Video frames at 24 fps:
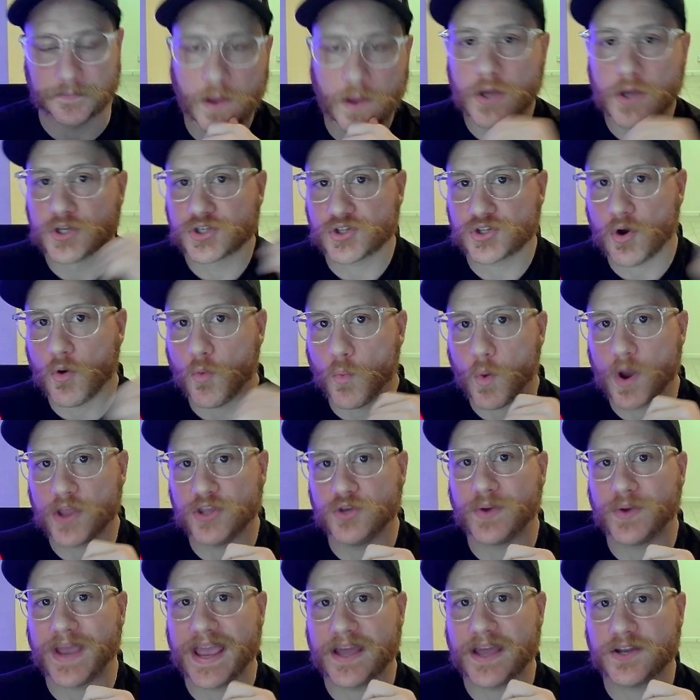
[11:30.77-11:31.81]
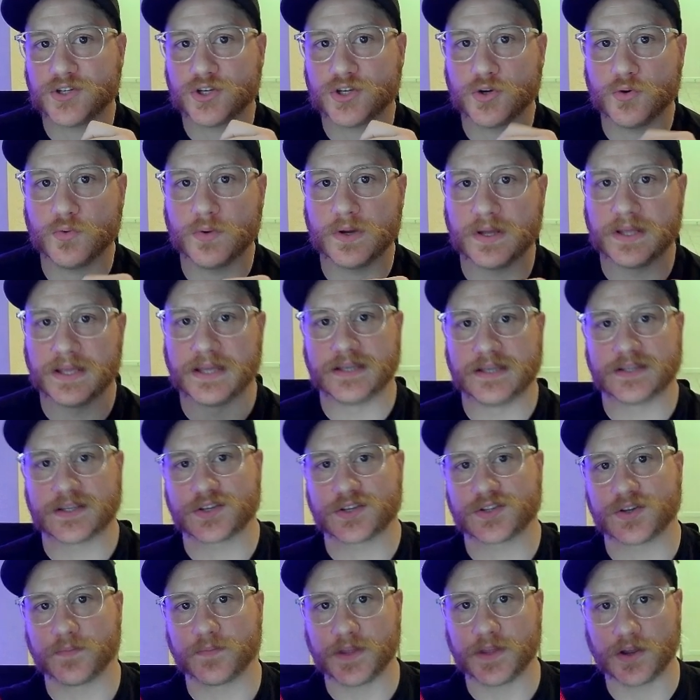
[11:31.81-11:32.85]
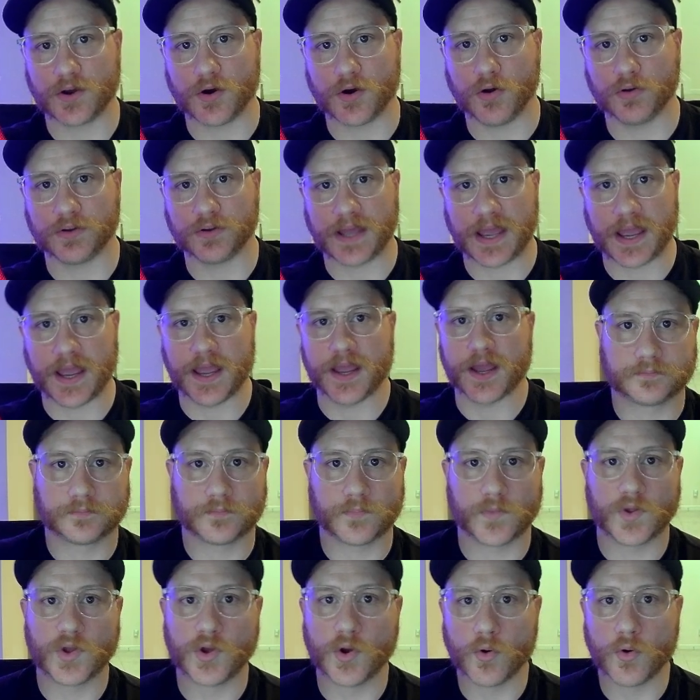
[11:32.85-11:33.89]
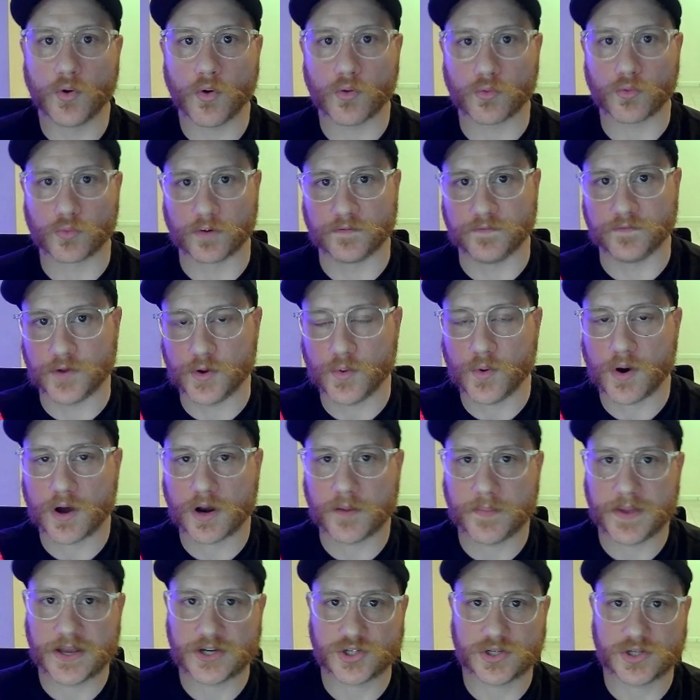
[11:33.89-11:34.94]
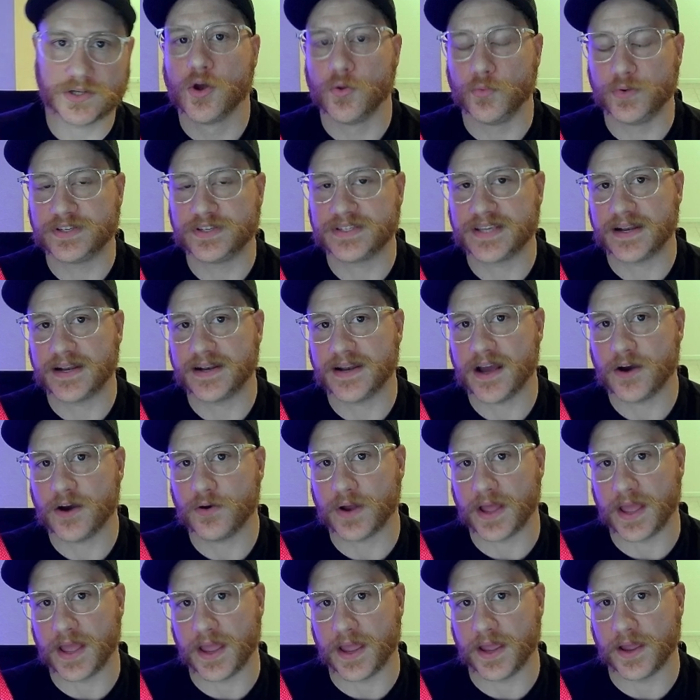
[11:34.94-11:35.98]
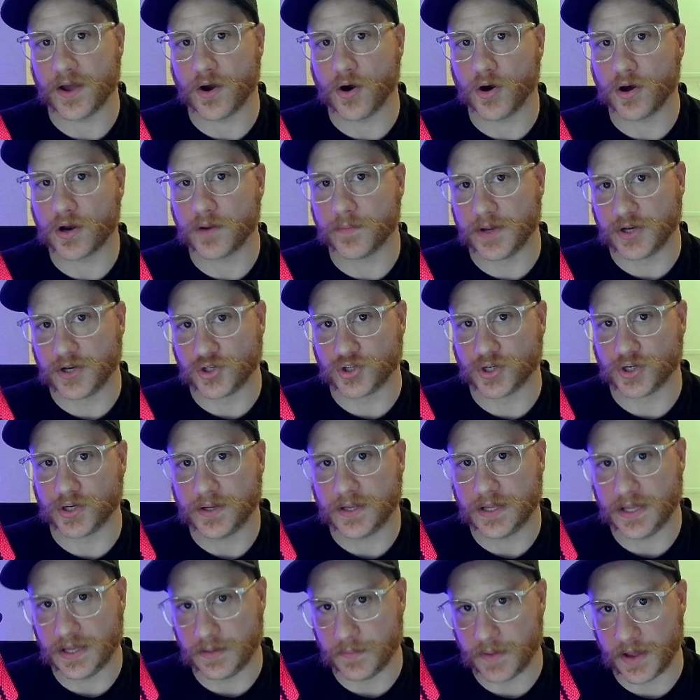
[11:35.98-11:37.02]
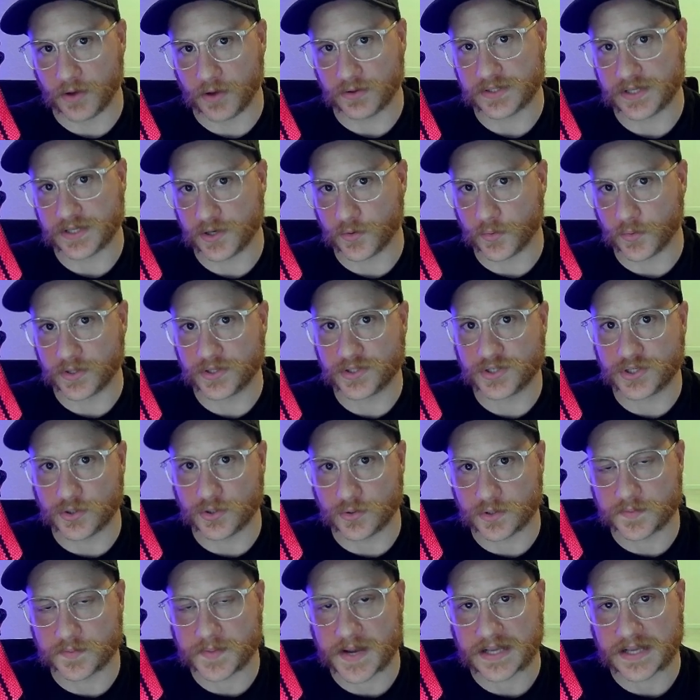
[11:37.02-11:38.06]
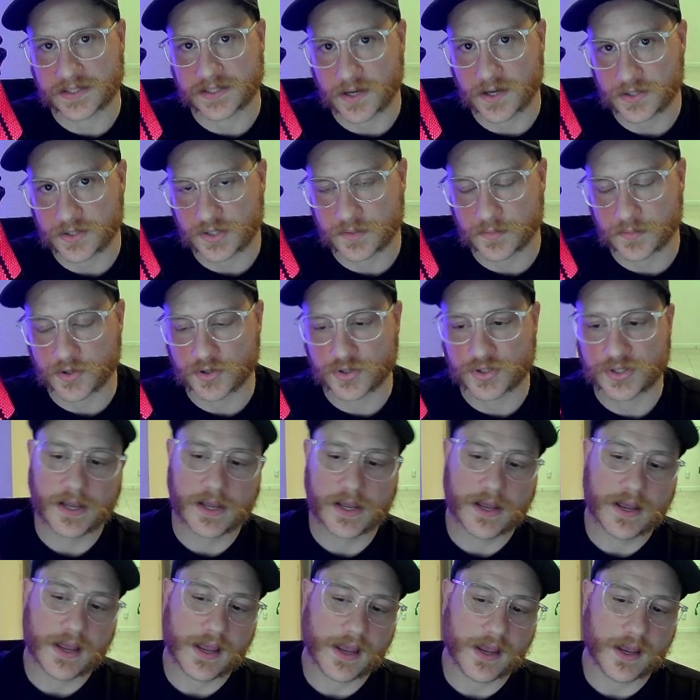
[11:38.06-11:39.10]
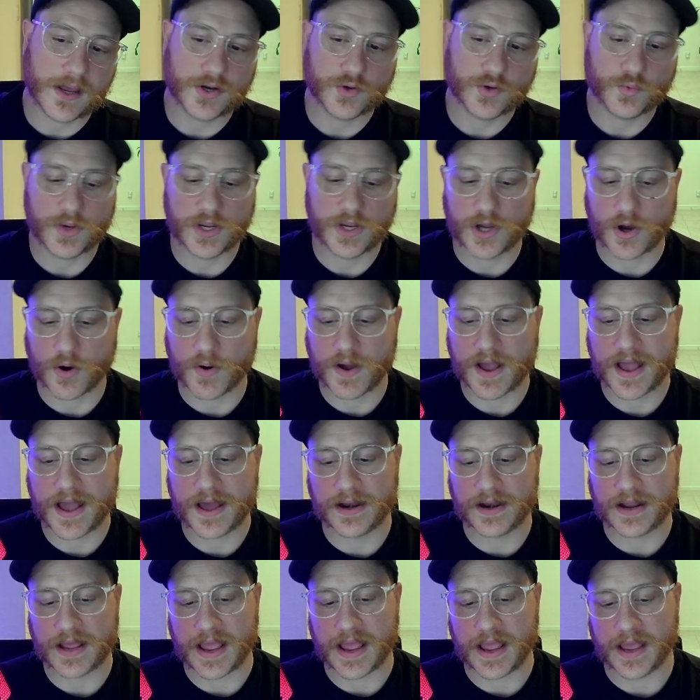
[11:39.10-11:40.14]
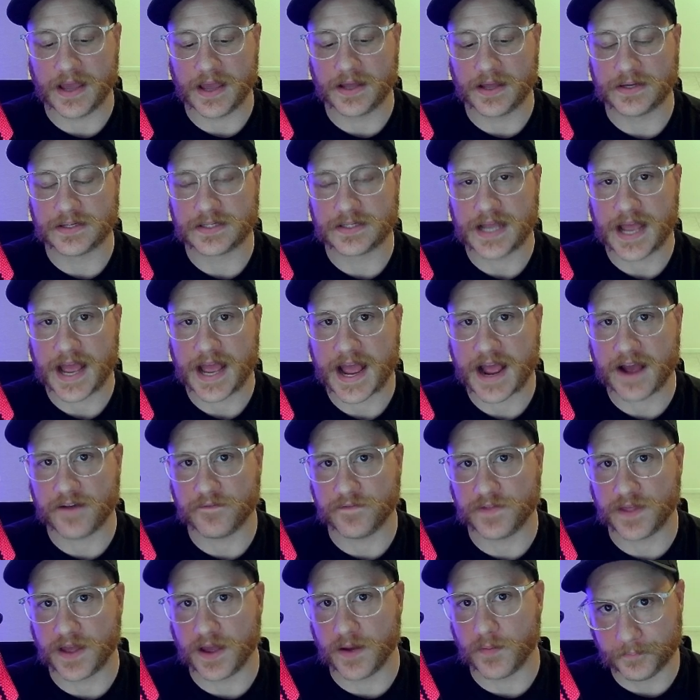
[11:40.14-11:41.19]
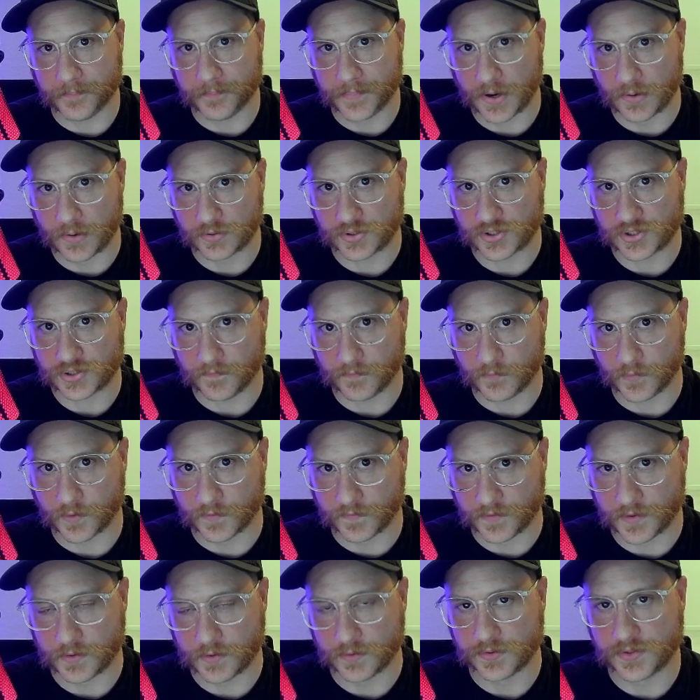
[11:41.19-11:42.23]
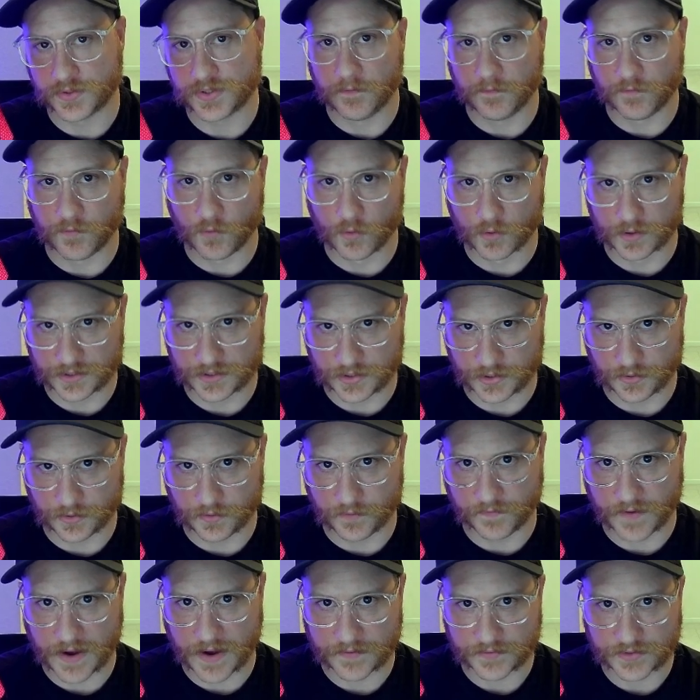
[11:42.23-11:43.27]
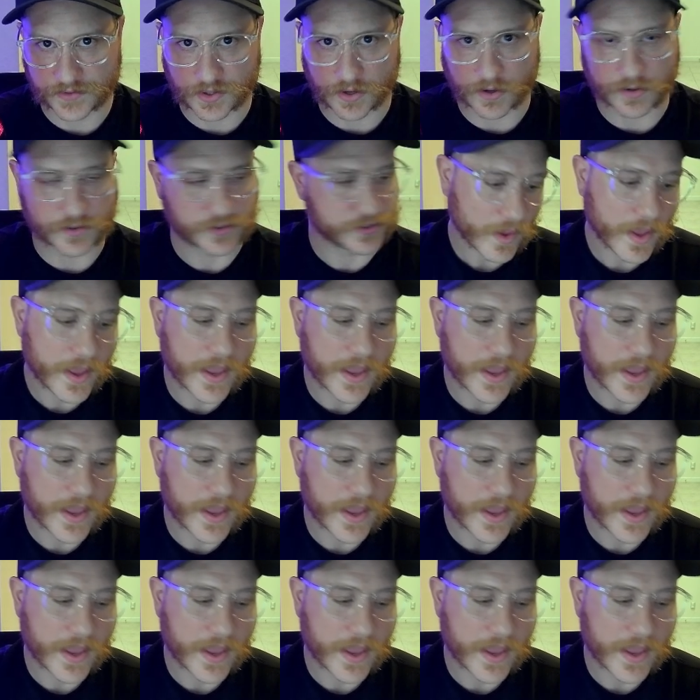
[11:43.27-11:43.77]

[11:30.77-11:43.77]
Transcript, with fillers: So what you can do is something called a Google review automation. We send out an automation email sequence to his past customers, and we go ahead and have them post reviews 4 to 5 stars.